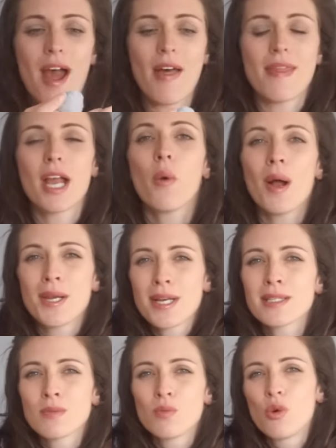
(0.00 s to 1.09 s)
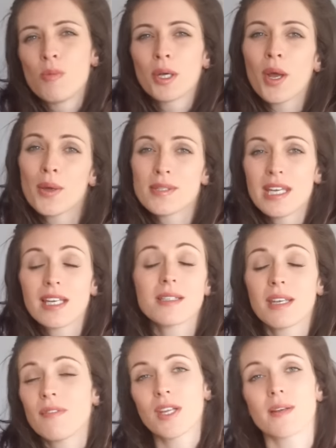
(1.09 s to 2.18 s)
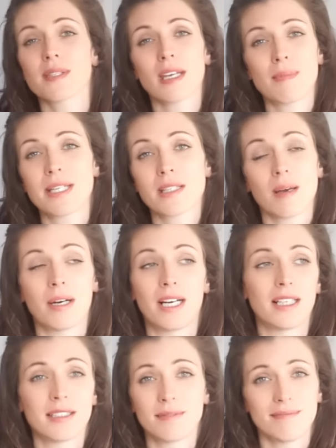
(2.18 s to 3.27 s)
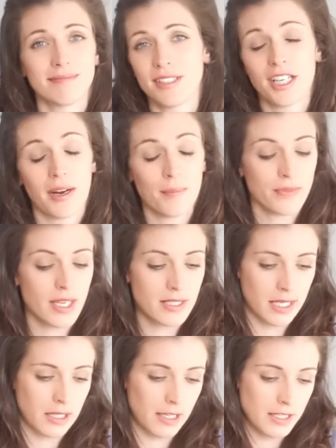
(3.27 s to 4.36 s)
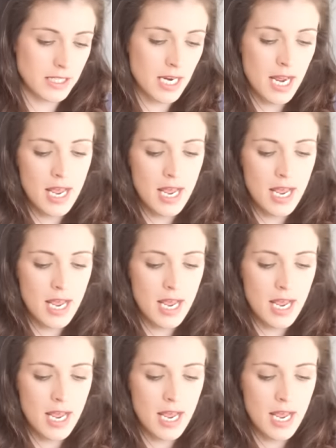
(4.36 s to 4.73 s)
And they're quite nice and warm and cozy, because even though it's going to be summer, you know, it's England.